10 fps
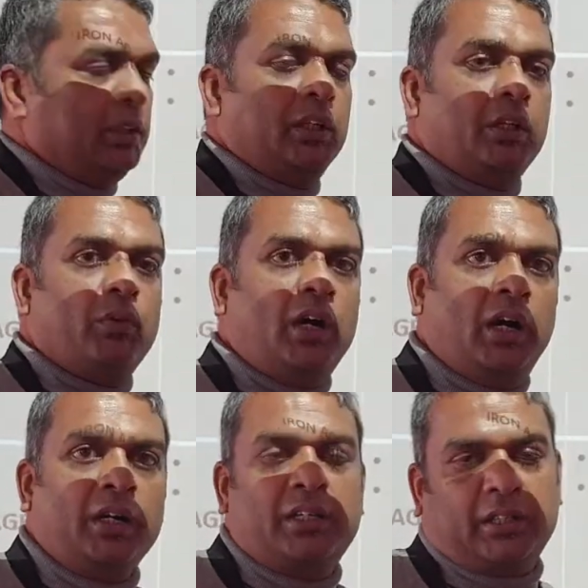They were
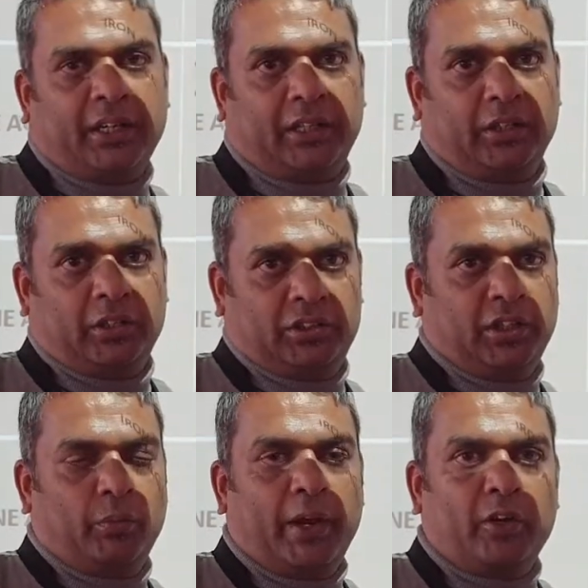hunter-gatherers. They
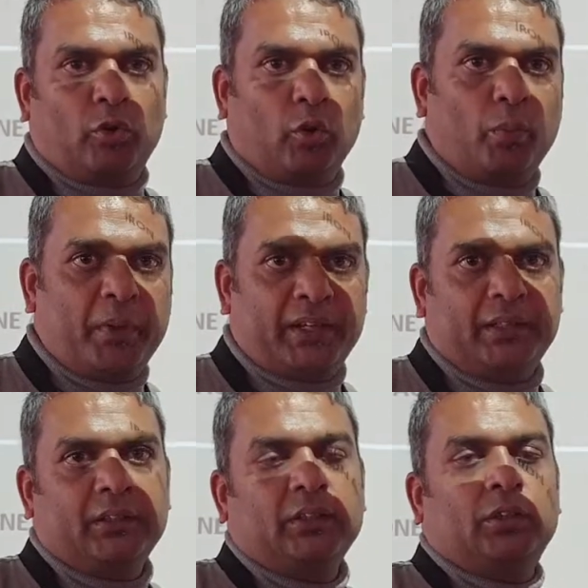went
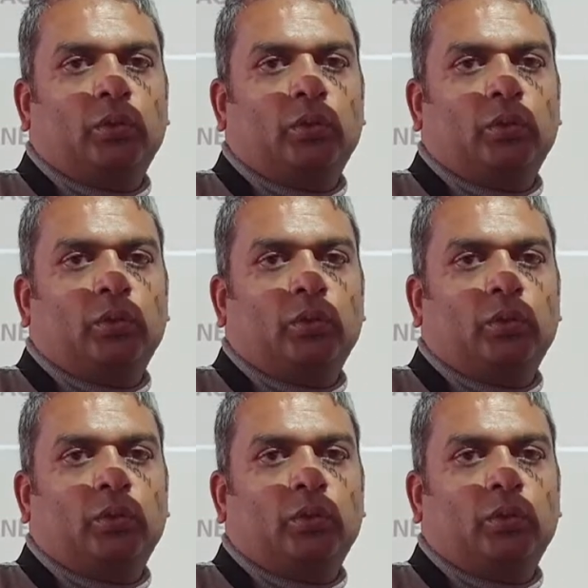roaming,